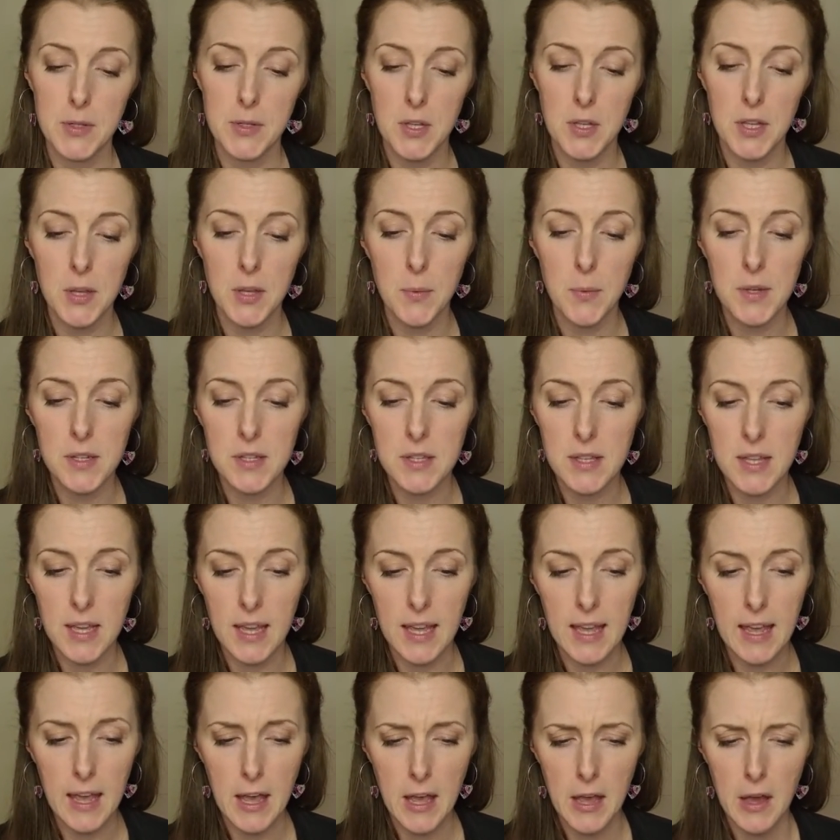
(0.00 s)
So there was
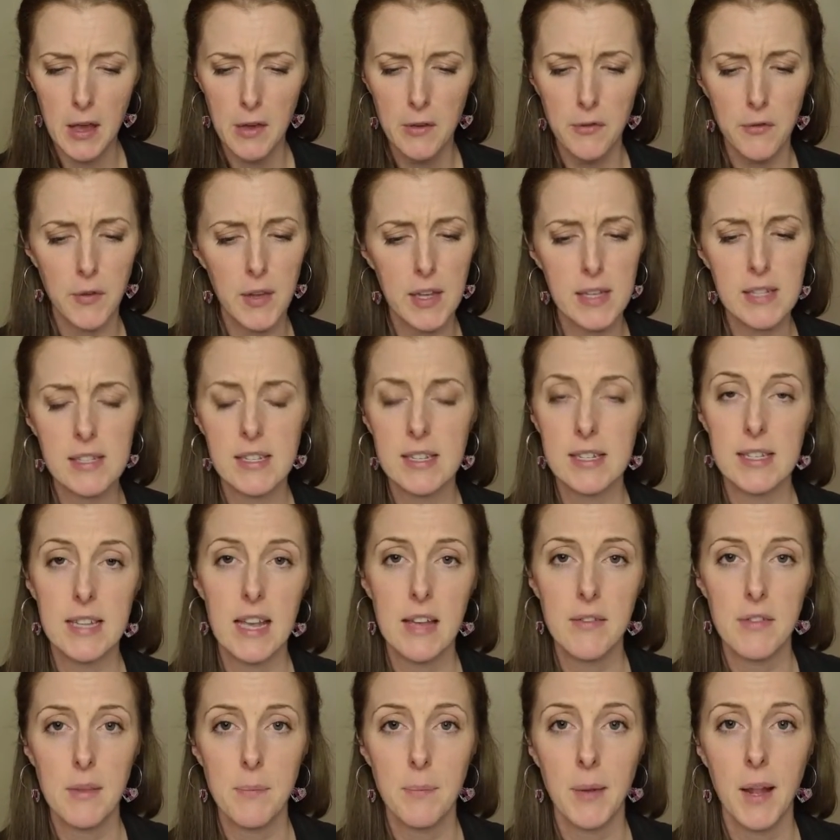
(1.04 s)
the Feast to
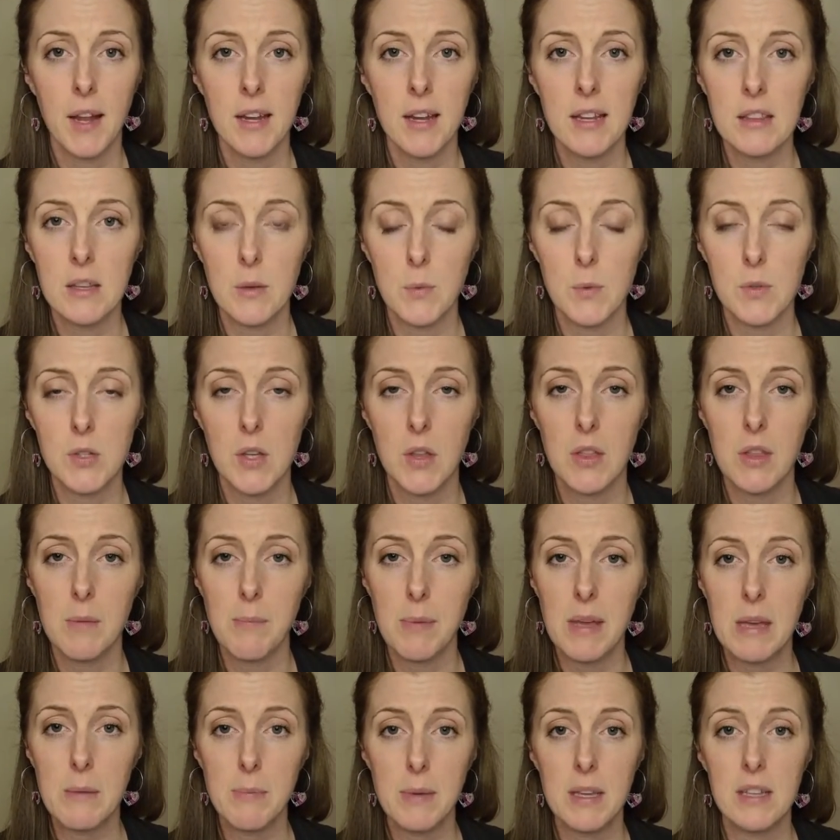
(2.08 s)
Save the Planet that was on the
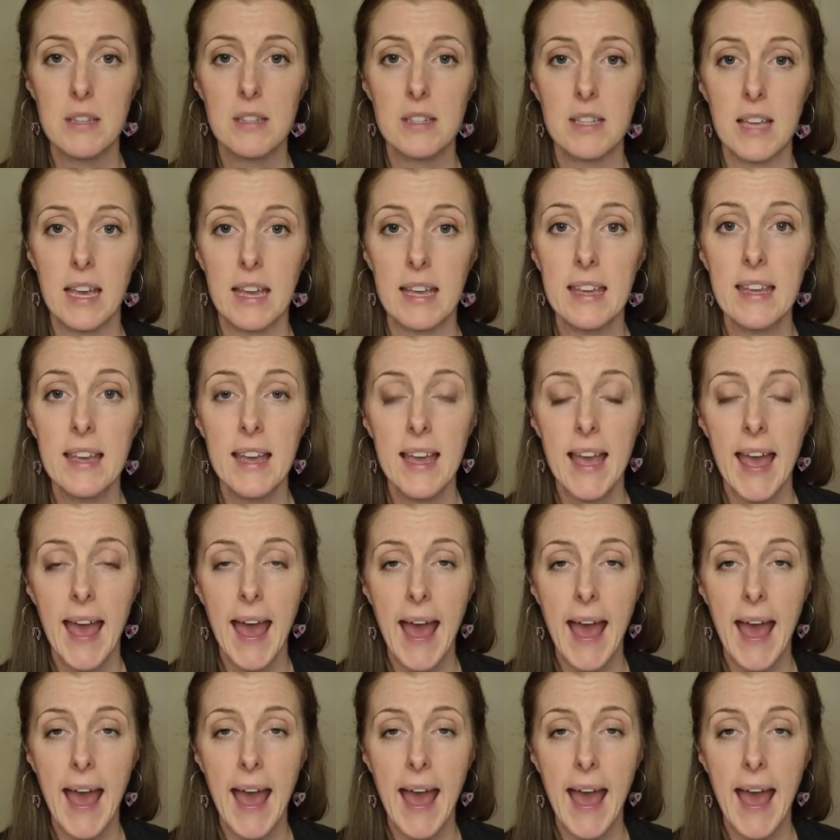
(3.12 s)
BBC.